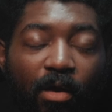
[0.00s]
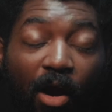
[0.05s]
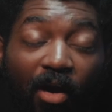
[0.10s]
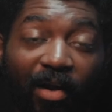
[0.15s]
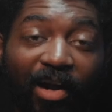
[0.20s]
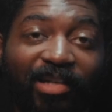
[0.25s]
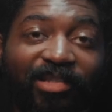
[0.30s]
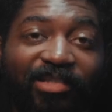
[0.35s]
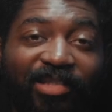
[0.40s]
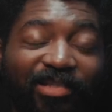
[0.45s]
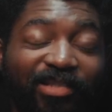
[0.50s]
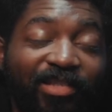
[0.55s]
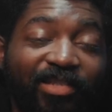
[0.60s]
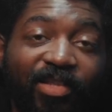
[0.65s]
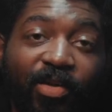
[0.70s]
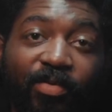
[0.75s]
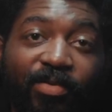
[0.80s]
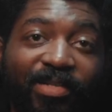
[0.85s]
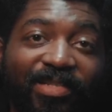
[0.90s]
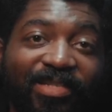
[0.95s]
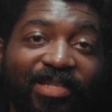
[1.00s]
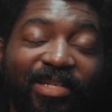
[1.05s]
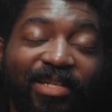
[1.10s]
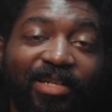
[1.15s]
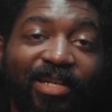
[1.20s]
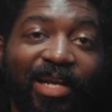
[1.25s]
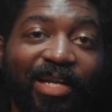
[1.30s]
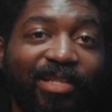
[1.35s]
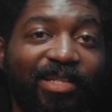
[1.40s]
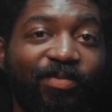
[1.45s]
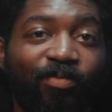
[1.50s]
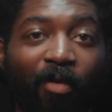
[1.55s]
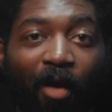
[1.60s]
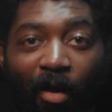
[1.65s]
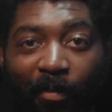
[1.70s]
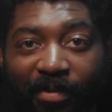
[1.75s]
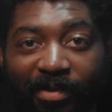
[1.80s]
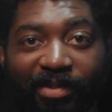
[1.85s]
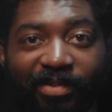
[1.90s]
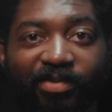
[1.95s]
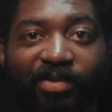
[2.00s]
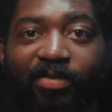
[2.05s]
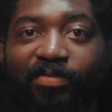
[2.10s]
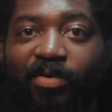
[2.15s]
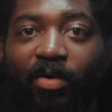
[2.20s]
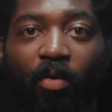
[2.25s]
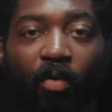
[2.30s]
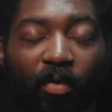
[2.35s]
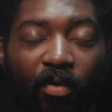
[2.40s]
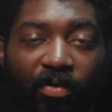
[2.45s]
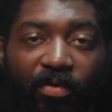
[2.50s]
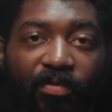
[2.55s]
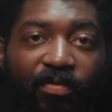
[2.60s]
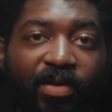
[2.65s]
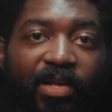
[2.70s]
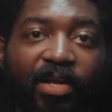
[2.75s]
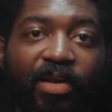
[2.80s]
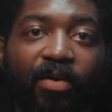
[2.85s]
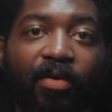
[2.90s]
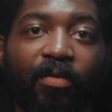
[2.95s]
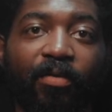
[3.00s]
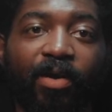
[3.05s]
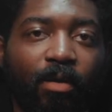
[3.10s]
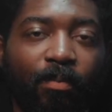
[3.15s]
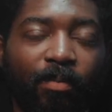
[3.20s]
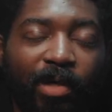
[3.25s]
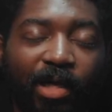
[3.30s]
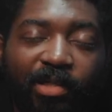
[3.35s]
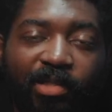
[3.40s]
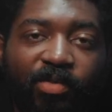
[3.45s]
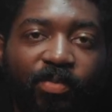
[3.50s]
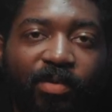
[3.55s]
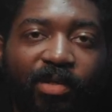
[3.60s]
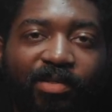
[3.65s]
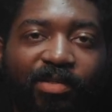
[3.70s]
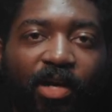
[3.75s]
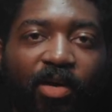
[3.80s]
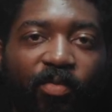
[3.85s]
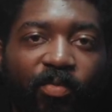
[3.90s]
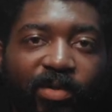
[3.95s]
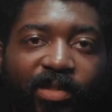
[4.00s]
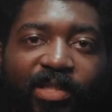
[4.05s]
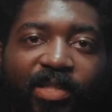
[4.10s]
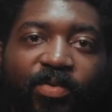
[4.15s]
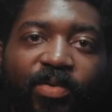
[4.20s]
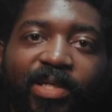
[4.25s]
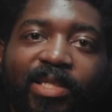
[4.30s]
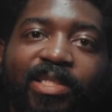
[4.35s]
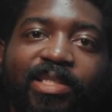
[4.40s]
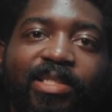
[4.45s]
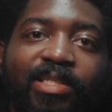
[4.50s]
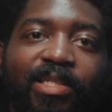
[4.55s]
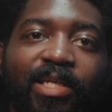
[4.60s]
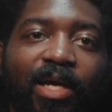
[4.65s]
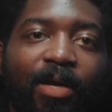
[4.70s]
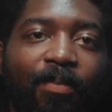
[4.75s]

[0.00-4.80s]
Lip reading: Alright, just to throw this in, and this probably deserves a whole other video, but I just want to talk really quickly